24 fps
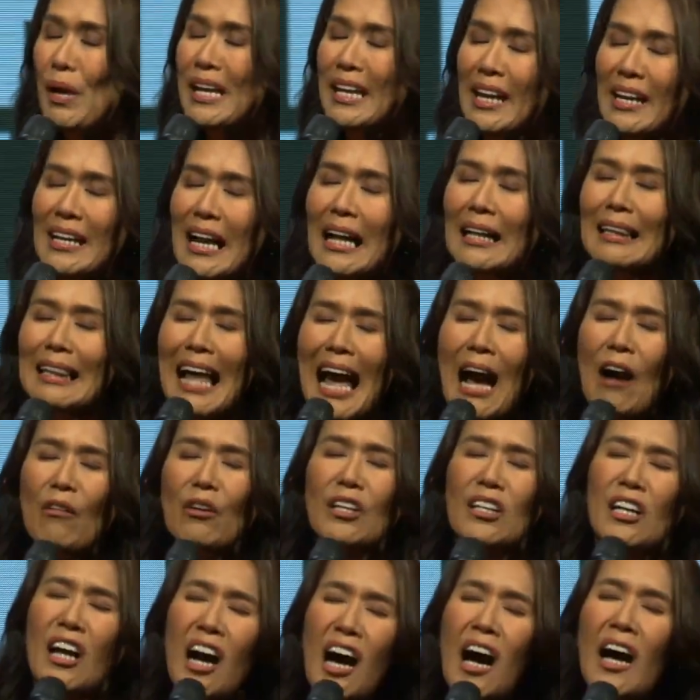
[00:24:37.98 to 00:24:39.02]
we can
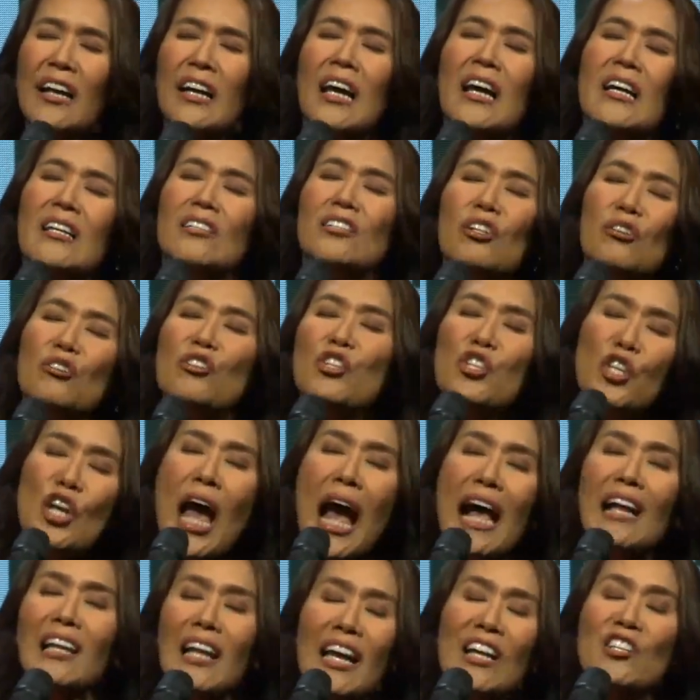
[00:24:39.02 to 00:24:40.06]
allow God to
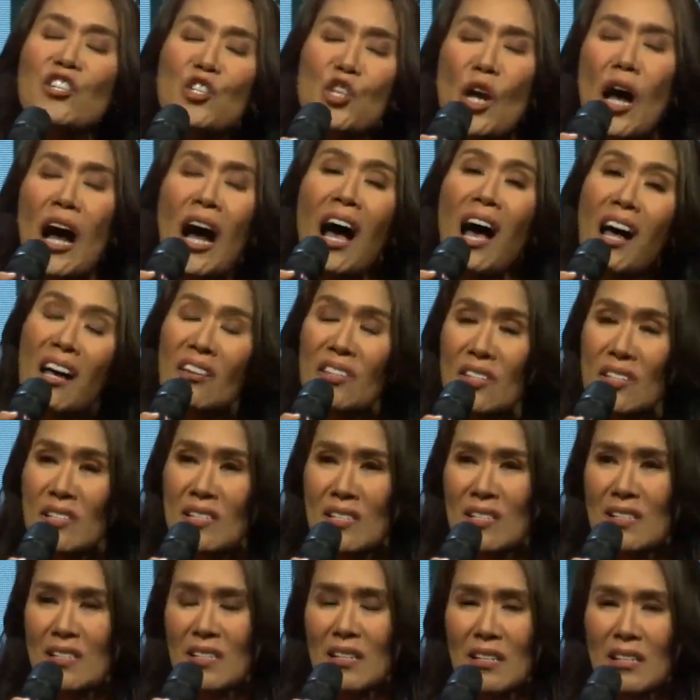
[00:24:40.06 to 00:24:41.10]
challenge
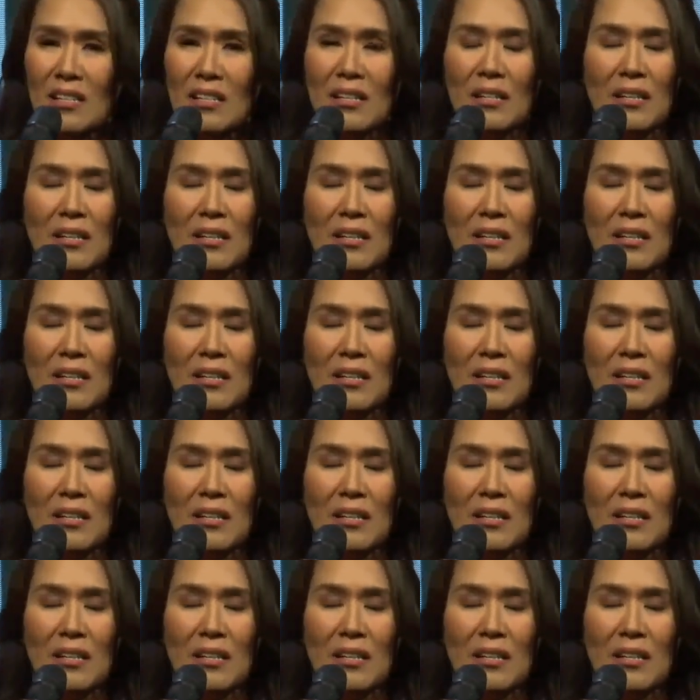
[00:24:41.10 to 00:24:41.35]
us.